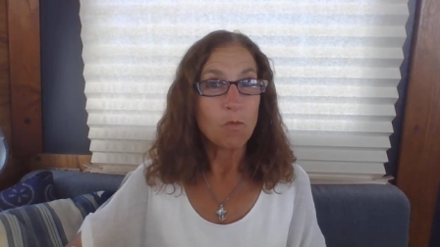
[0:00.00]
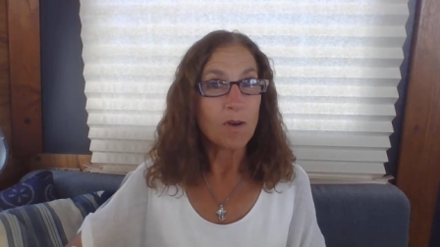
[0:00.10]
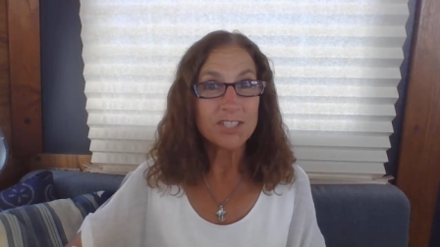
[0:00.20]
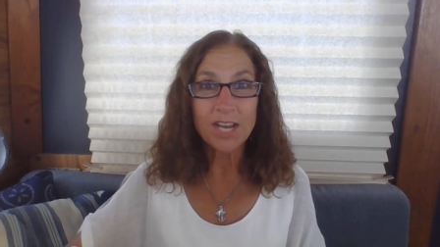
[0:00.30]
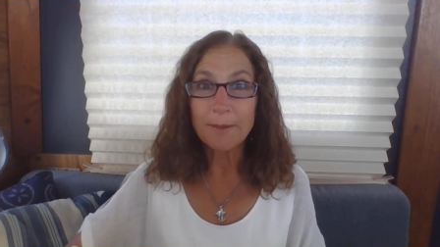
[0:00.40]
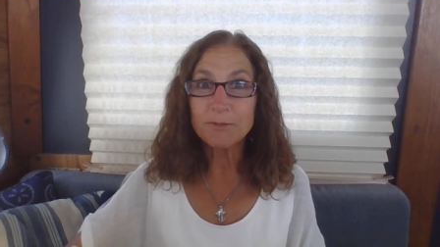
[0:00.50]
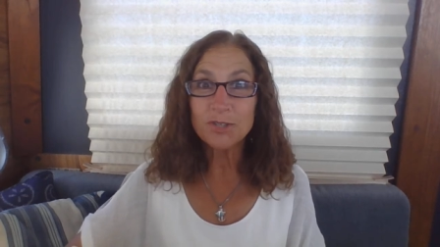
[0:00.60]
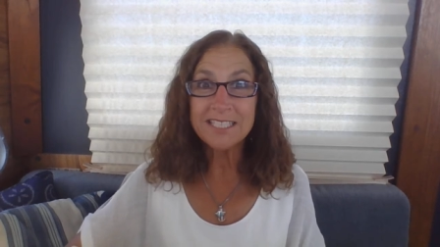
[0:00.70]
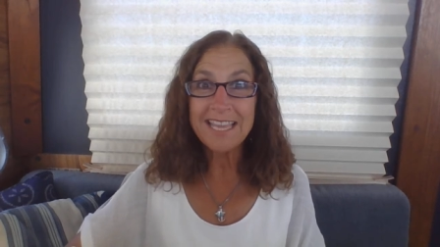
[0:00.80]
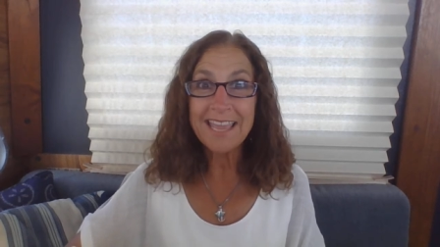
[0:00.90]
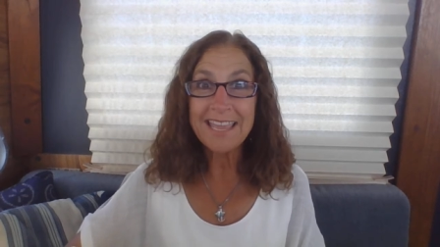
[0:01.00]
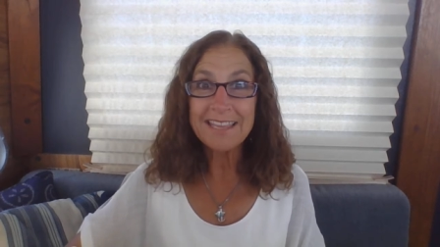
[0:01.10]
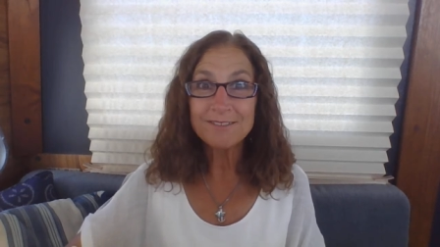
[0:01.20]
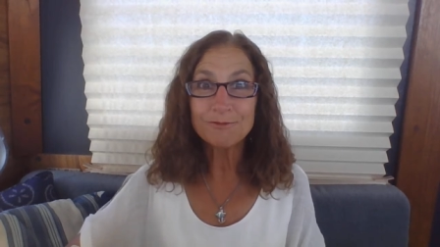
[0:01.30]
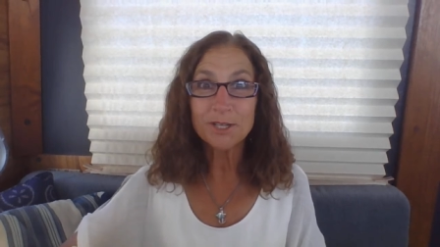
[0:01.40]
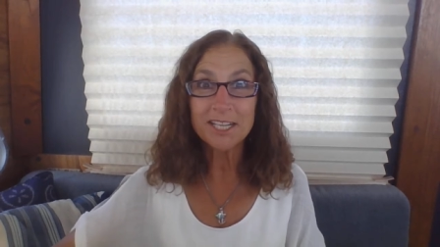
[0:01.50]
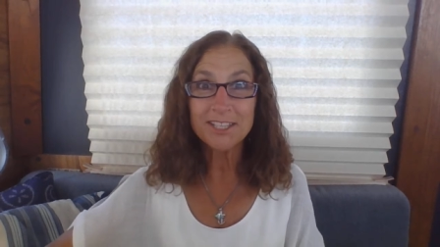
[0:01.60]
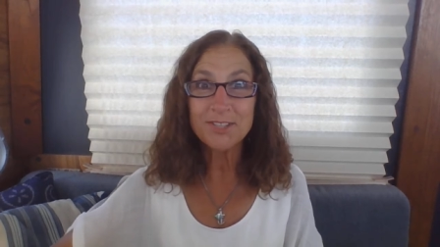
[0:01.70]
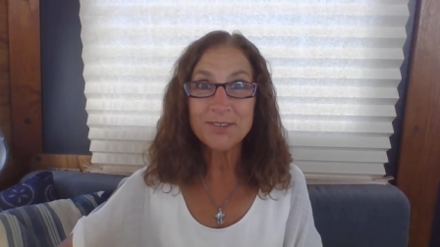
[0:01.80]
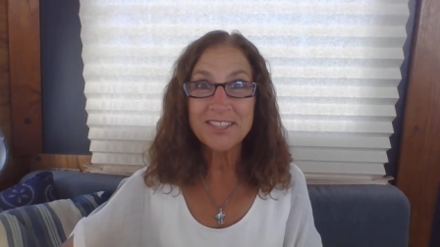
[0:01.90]
One chapter a day. We're
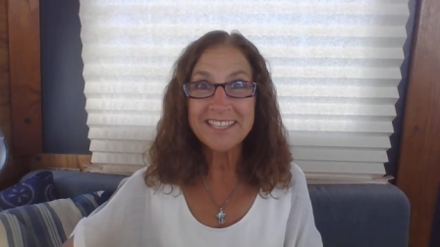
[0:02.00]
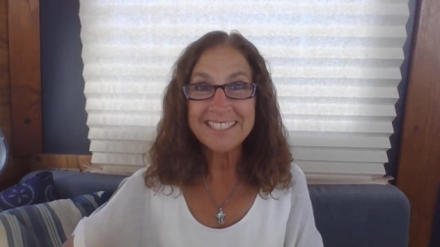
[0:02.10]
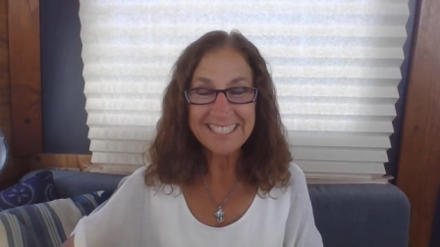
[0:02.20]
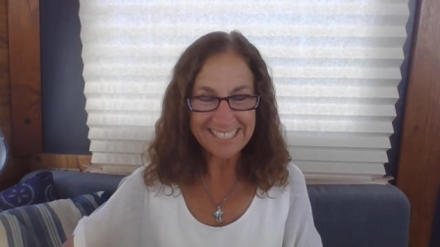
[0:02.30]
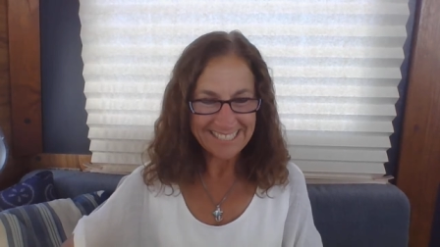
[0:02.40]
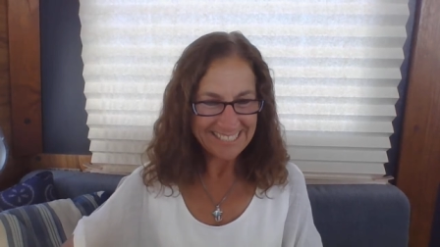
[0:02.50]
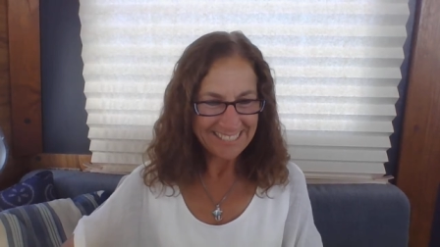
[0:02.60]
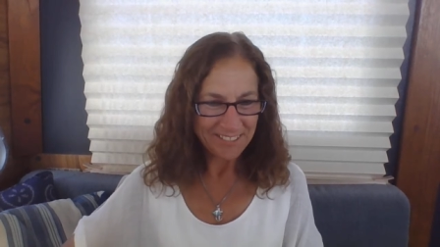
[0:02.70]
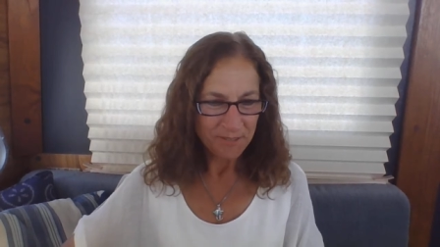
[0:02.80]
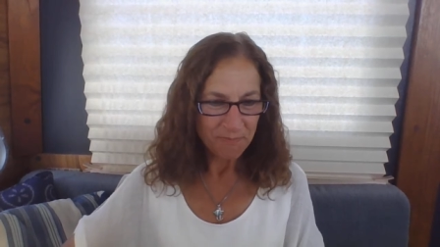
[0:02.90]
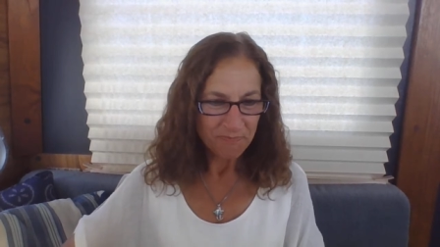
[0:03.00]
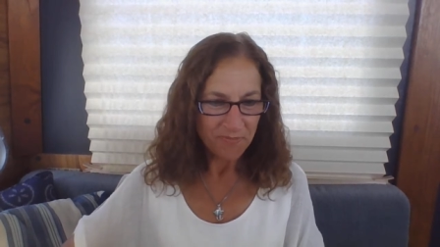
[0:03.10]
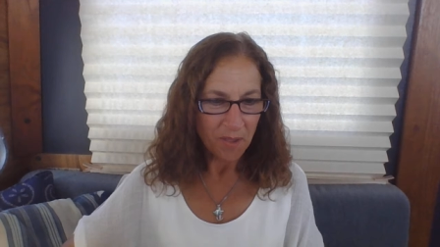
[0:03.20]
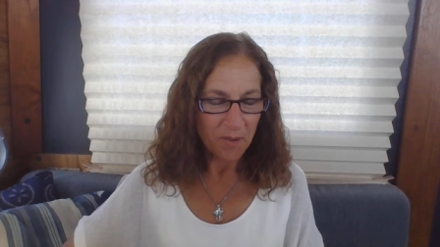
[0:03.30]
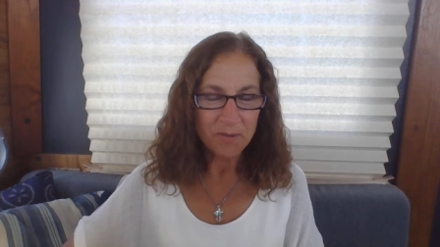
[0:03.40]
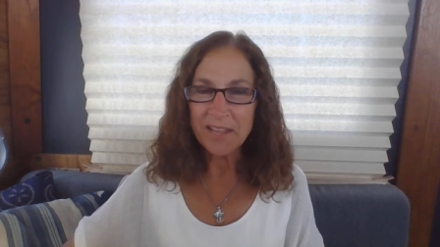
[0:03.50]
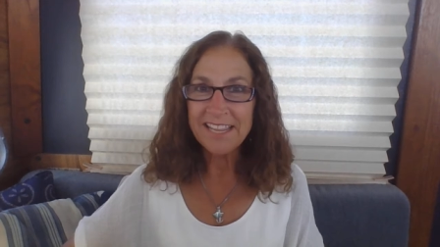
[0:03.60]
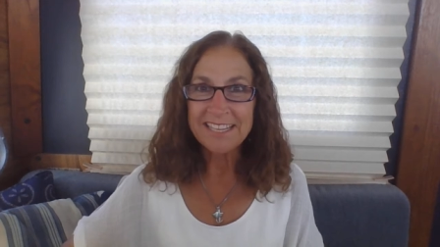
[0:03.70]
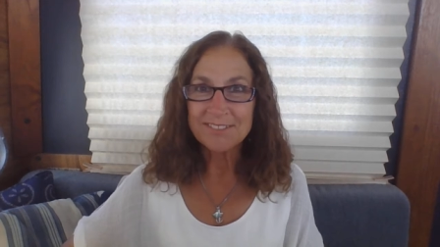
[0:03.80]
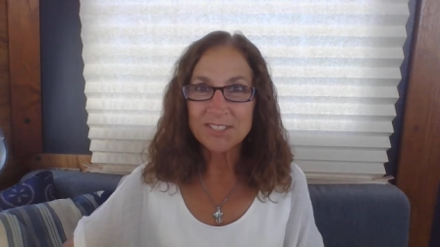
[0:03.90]
going to do this.
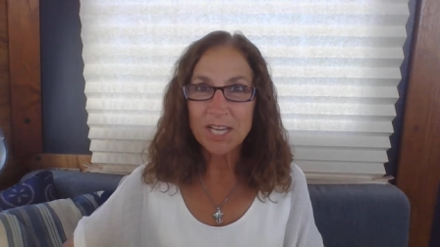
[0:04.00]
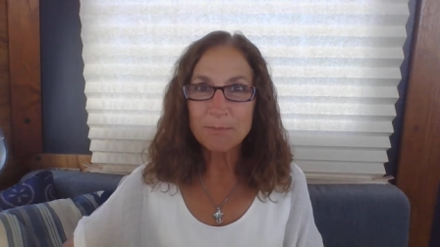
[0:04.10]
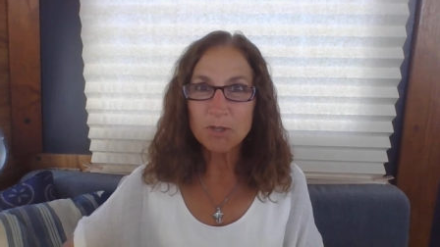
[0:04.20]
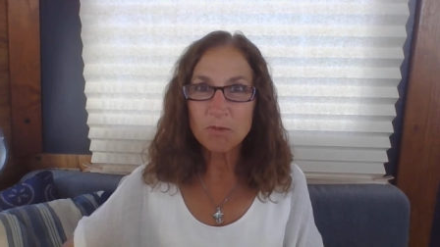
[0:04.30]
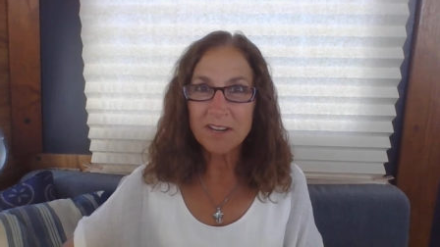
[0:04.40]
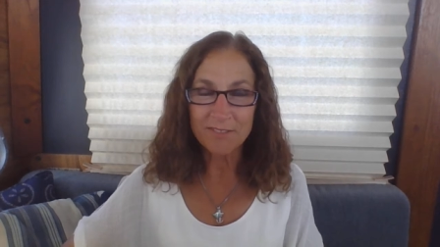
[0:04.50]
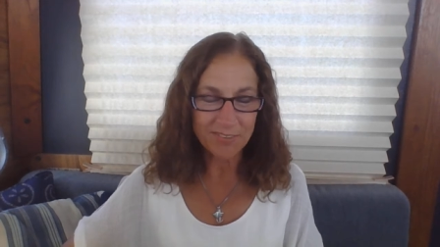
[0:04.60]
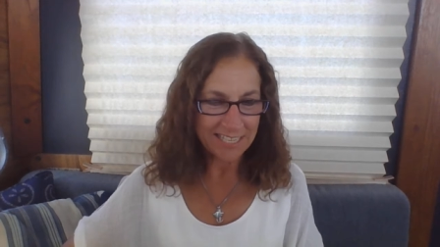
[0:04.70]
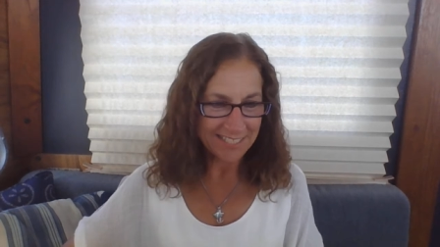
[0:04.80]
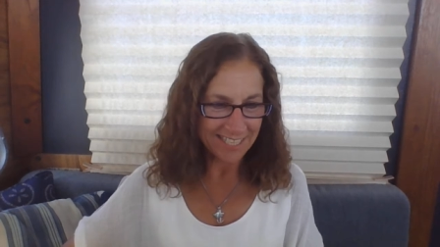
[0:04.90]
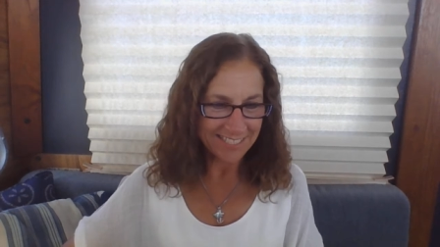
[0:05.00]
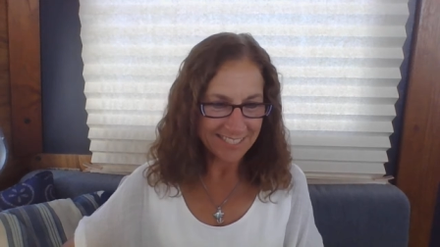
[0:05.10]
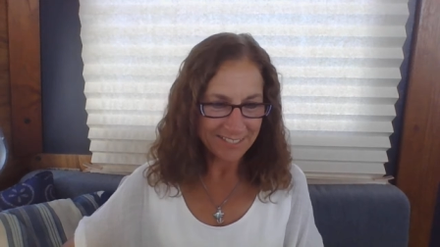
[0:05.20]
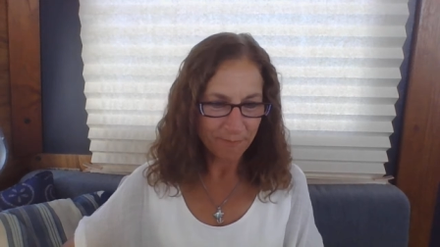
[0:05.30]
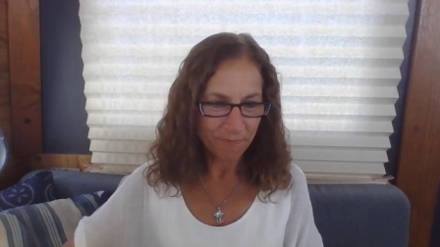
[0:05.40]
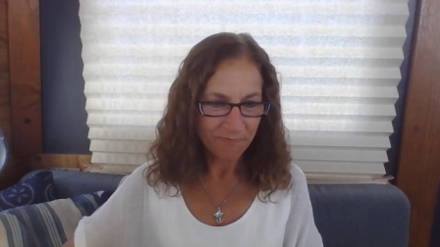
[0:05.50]
Okay, chapter one of Exodus.